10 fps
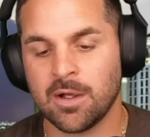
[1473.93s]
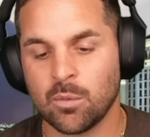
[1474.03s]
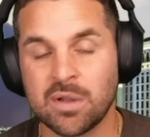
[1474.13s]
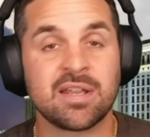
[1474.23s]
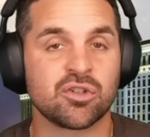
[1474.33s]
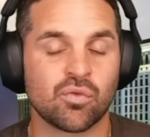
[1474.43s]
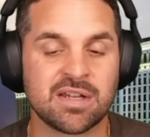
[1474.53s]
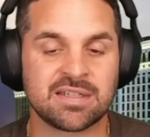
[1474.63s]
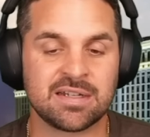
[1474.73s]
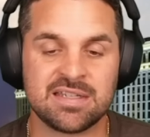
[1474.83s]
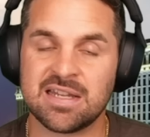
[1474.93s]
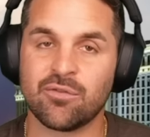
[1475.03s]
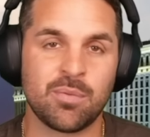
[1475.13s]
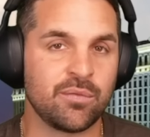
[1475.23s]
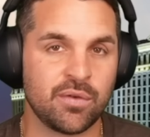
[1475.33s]
with his wrestling. He's
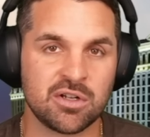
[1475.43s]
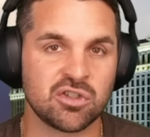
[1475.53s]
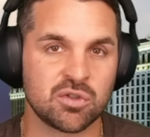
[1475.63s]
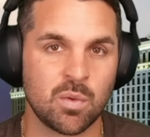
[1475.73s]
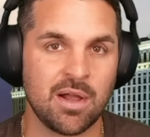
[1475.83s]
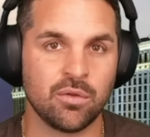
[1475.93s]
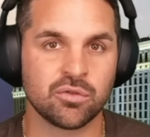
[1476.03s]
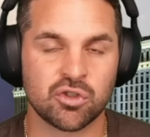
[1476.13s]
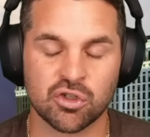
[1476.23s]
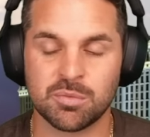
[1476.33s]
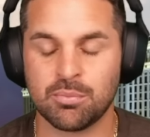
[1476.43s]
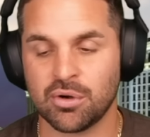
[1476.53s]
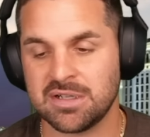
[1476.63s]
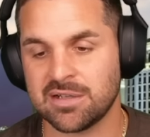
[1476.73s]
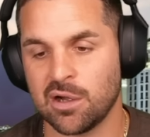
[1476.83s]
never been finished as well. Shows to be
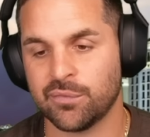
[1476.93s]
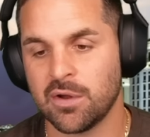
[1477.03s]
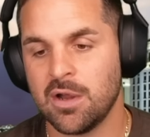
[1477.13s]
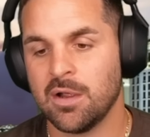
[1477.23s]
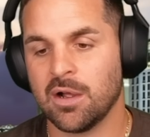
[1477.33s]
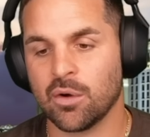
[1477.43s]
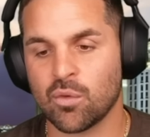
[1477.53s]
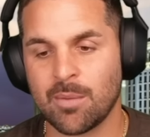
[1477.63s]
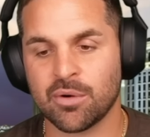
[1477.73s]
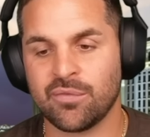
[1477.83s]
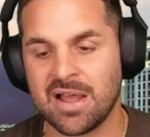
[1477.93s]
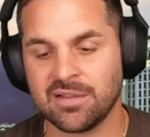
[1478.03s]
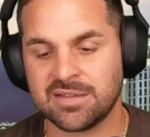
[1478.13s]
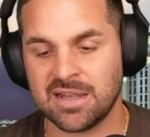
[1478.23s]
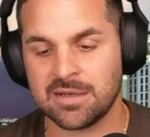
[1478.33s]
pretty tough. Robert
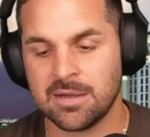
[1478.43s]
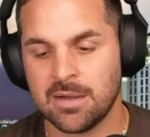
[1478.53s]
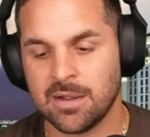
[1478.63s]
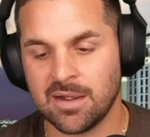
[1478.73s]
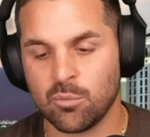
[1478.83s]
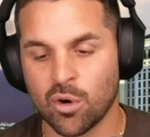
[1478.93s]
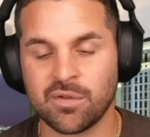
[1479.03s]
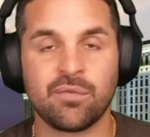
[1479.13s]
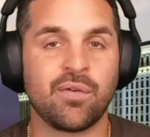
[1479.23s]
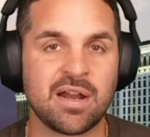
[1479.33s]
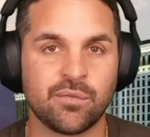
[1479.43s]
Valentin, more of a fight